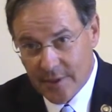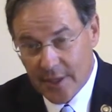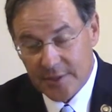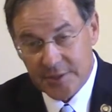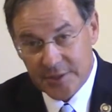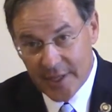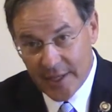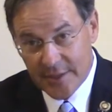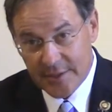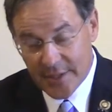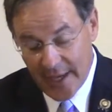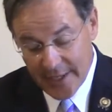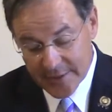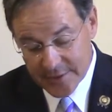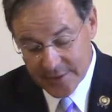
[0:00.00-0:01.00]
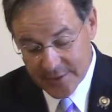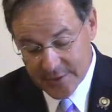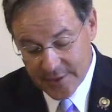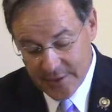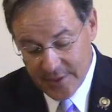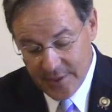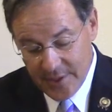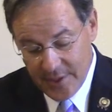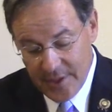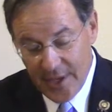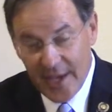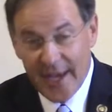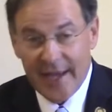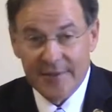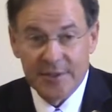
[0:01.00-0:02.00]
estate taxes,
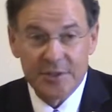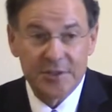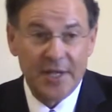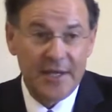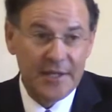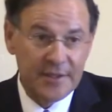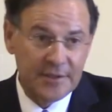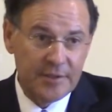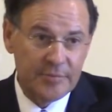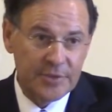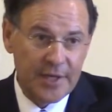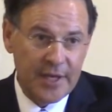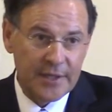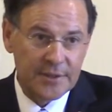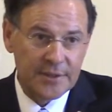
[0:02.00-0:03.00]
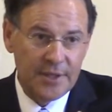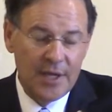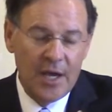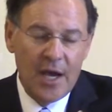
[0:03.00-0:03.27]
and estate income tax.